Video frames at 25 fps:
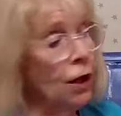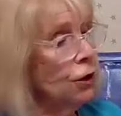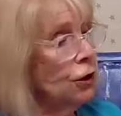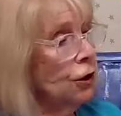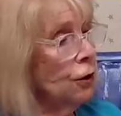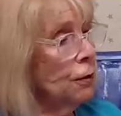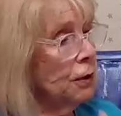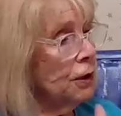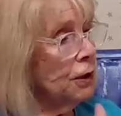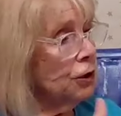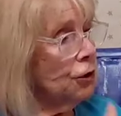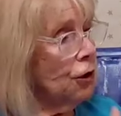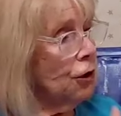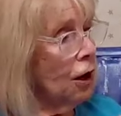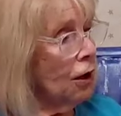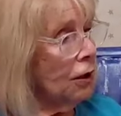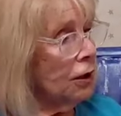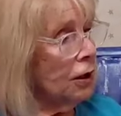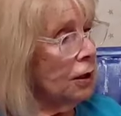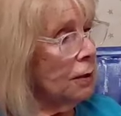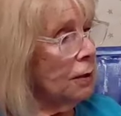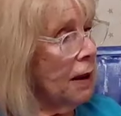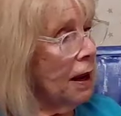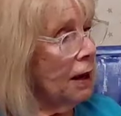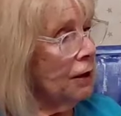You've been
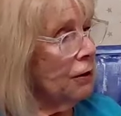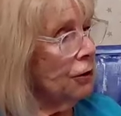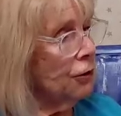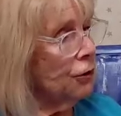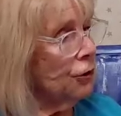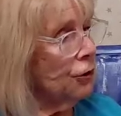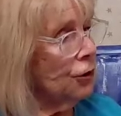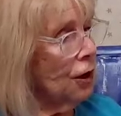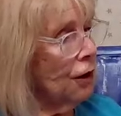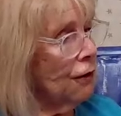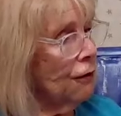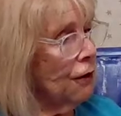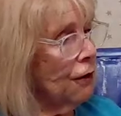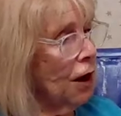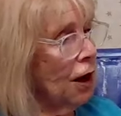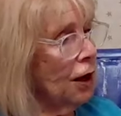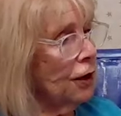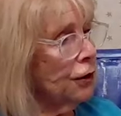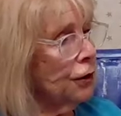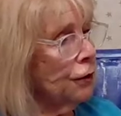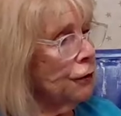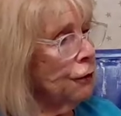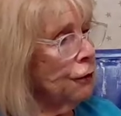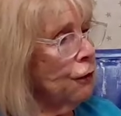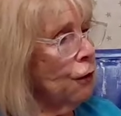talking about yourself.
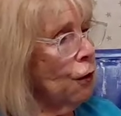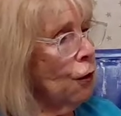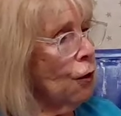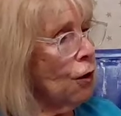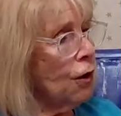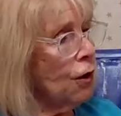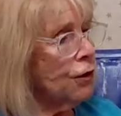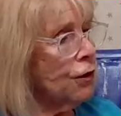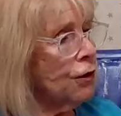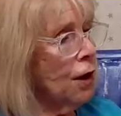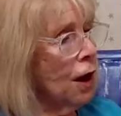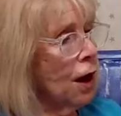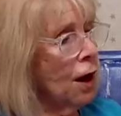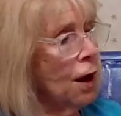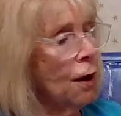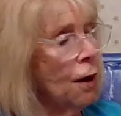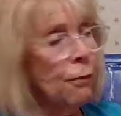On the 4th,